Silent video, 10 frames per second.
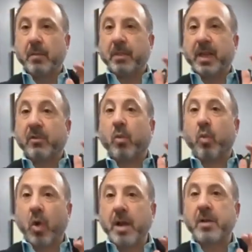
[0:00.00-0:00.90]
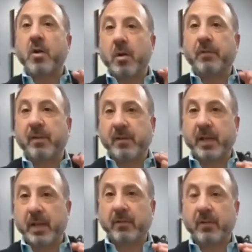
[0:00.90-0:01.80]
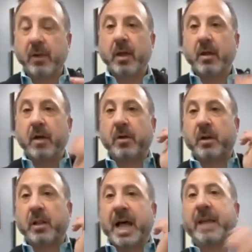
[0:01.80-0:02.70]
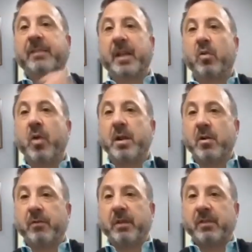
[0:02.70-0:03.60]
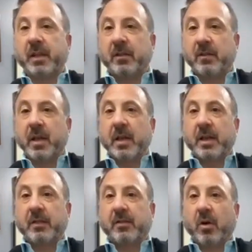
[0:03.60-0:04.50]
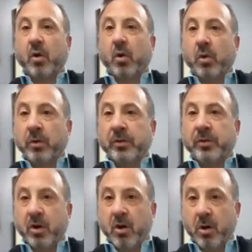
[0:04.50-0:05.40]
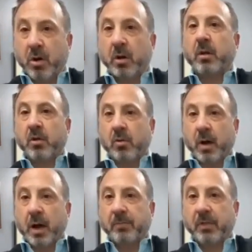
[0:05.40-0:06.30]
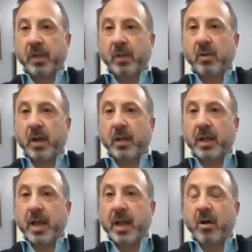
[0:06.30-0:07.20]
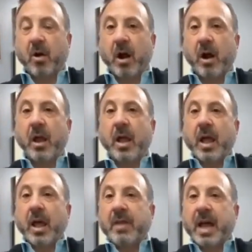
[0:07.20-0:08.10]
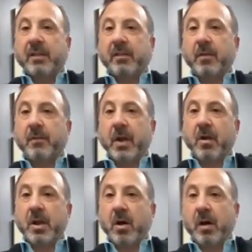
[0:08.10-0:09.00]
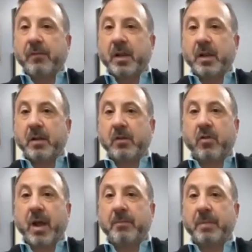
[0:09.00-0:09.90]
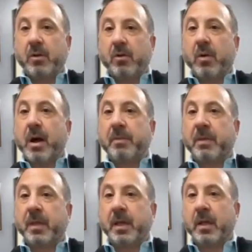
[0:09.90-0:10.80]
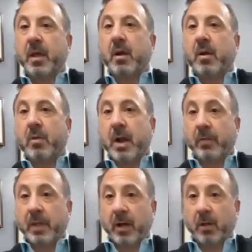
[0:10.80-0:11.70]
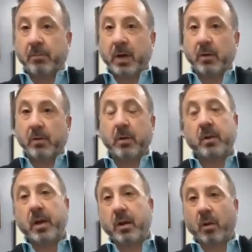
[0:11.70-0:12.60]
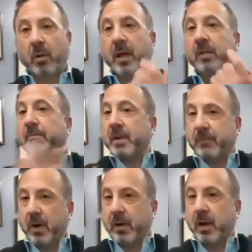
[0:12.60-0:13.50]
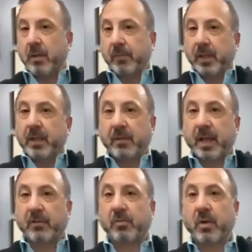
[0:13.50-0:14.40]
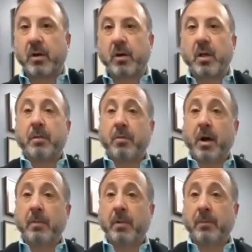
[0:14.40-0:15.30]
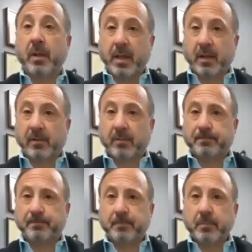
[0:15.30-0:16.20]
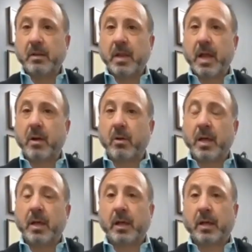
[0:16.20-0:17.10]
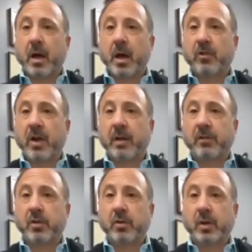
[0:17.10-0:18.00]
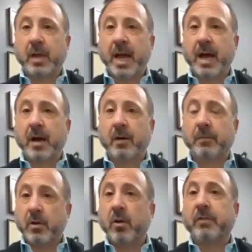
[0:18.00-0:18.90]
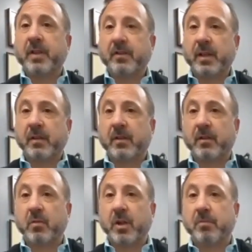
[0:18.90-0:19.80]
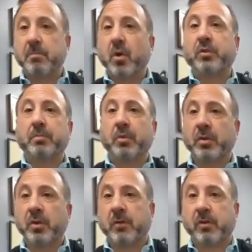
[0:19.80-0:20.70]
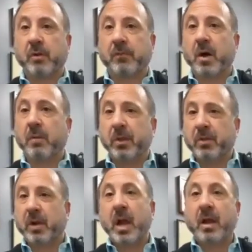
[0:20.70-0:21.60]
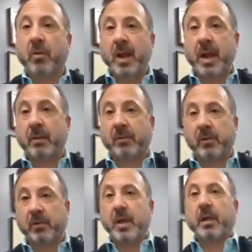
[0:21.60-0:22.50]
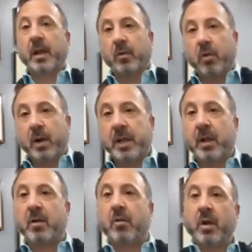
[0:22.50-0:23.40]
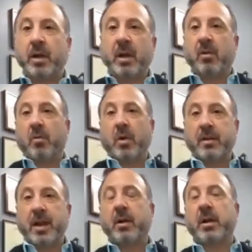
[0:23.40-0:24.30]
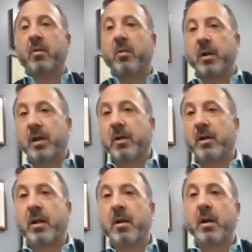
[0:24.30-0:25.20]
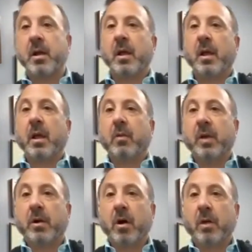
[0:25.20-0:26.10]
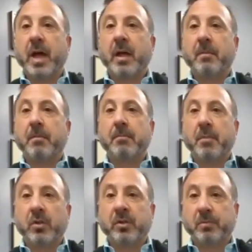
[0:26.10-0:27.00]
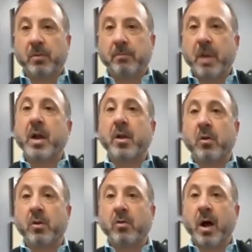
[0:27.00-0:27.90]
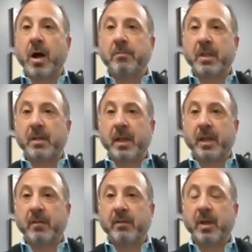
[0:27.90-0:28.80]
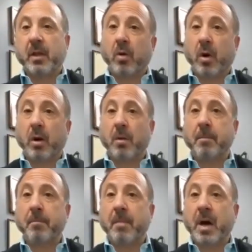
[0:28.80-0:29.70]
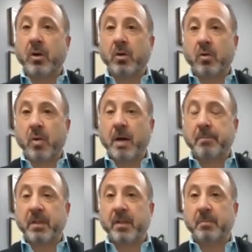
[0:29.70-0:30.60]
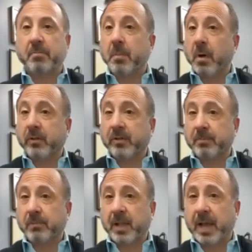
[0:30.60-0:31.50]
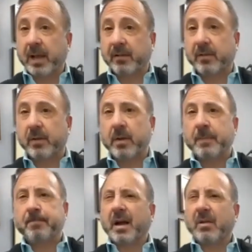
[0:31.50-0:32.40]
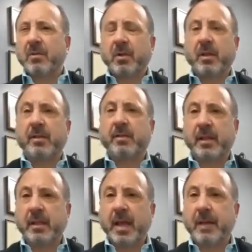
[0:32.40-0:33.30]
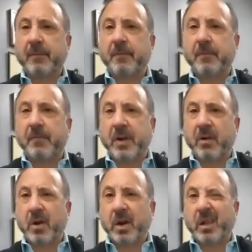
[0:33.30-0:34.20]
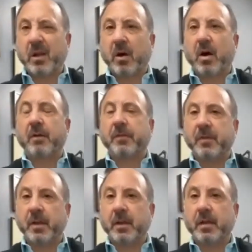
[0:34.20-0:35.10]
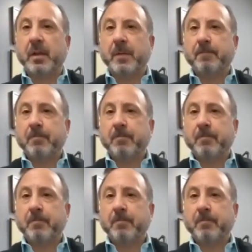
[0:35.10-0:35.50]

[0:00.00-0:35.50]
But that's one nerve disease. Another classic one nerve disease is ulnar neuropathy, ULNAR, and that's very often an entrapment neuropathy around the elbow. Not always, but very commonly, that's where the problem is. Now, in contrast, you could have nerve disease in which multiple nerves are involved, but they're kind of random. So it's like one here, one here, one down here, one down here. We call that multiple mononeuropathies or mononeuropathy multiplex. I don't really see that very often.